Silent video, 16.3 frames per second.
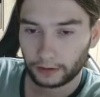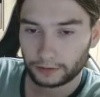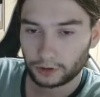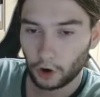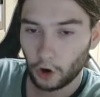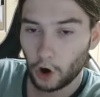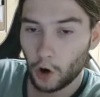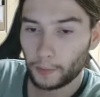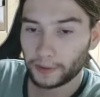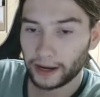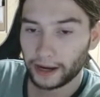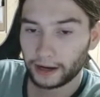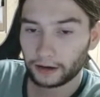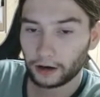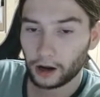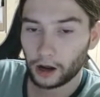The
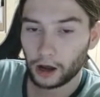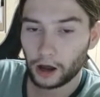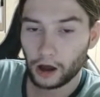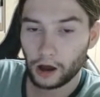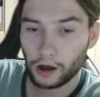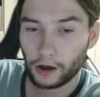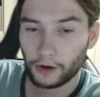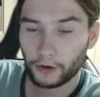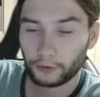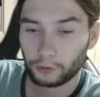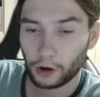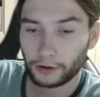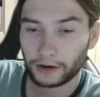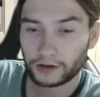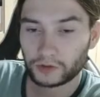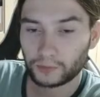opening
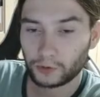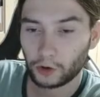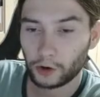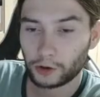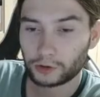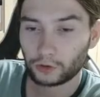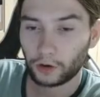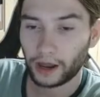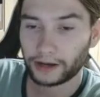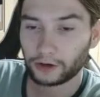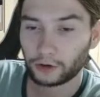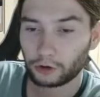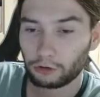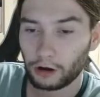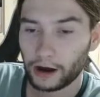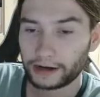run is brutal, and
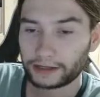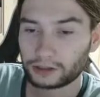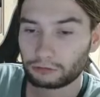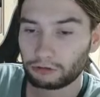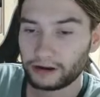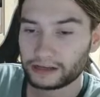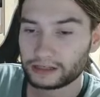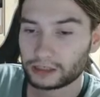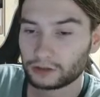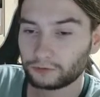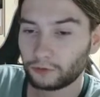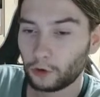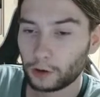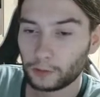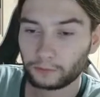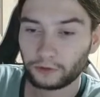you're right. The recent
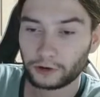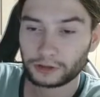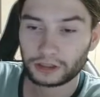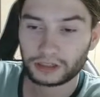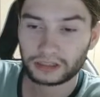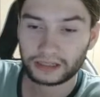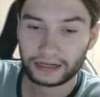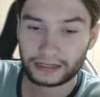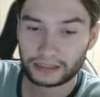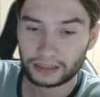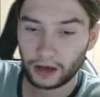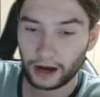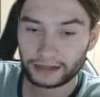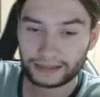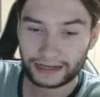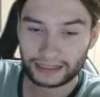form versus these
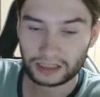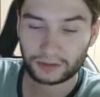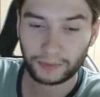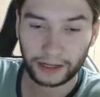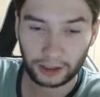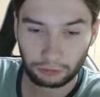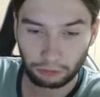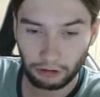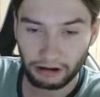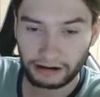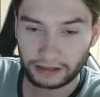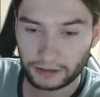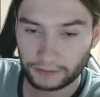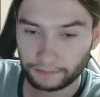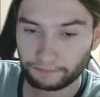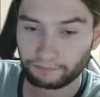sides hasn't been
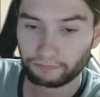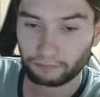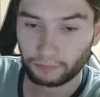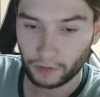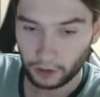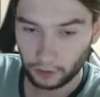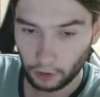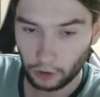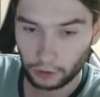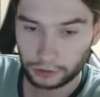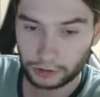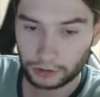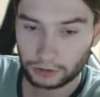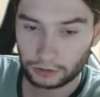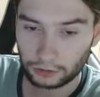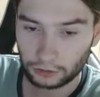great.
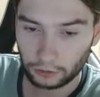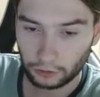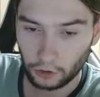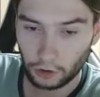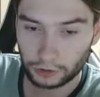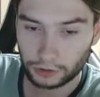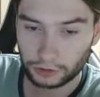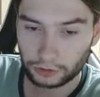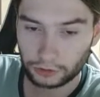Lost. Wait,